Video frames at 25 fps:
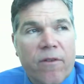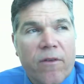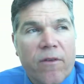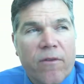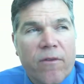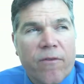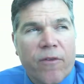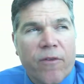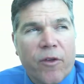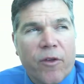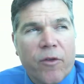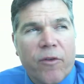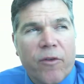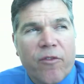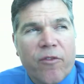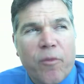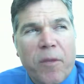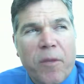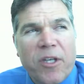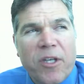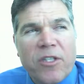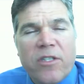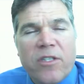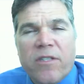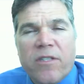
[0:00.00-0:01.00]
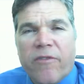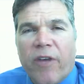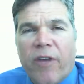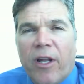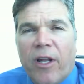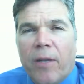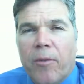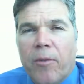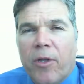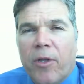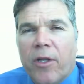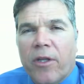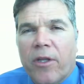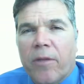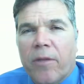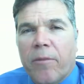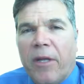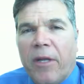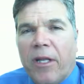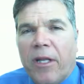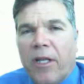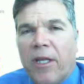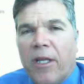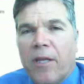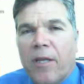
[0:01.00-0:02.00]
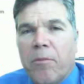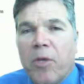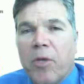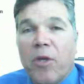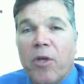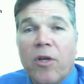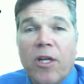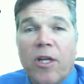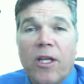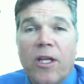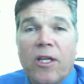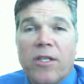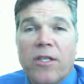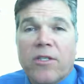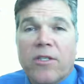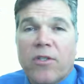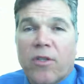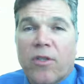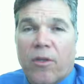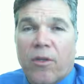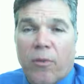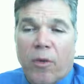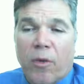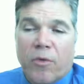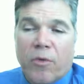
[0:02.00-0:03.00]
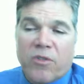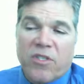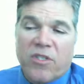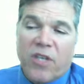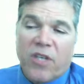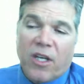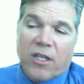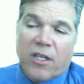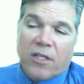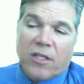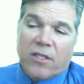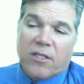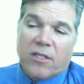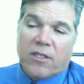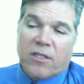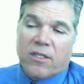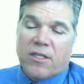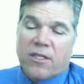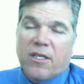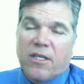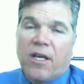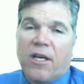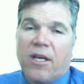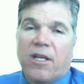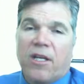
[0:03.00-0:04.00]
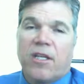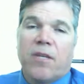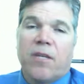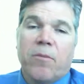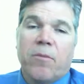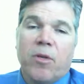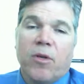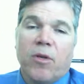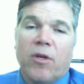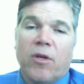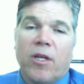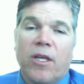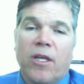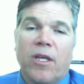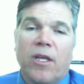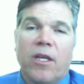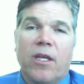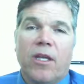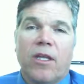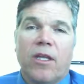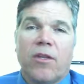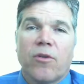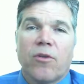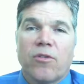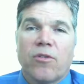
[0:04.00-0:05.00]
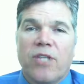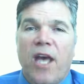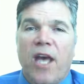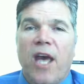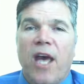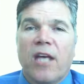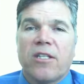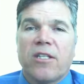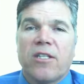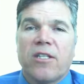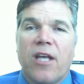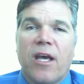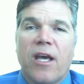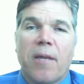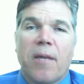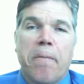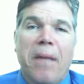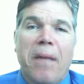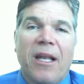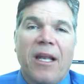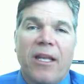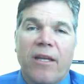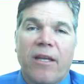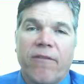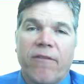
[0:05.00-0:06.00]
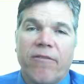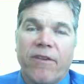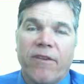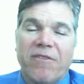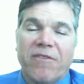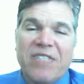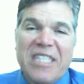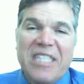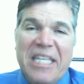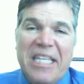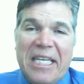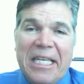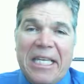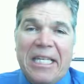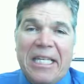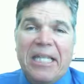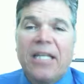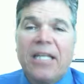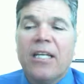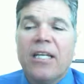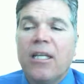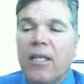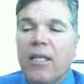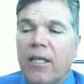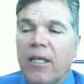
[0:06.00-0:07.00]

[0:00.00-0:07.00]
further information is available on the Bentley communities, the road and site design community. There's a hashtag Bentley15.